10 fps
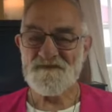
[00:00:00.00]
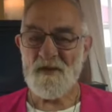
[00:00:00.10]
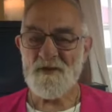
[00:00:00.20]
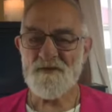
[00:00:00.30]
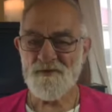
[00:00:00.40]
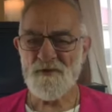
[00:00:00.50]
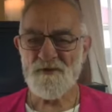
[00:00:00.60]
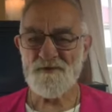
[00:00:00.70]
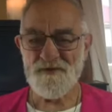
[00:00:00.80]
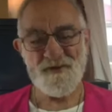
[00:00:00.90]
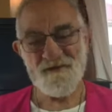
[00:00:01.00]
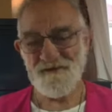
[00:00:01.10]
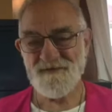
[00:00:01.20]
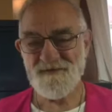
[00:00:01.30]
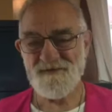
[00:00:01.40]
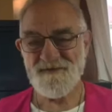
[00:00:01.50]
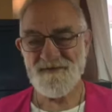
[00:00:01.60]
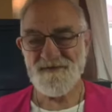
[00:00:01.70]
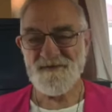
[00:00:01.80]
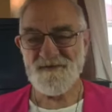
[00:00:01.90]
thrilled
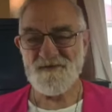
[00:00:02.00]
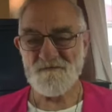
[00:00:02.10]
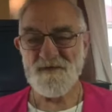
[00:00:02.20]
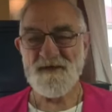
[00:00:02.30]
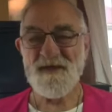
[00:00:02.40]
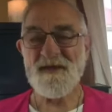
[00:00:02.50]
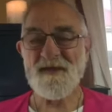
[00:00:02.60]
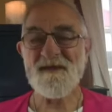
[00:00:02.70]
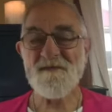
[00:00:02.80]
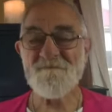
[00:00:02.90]
to be here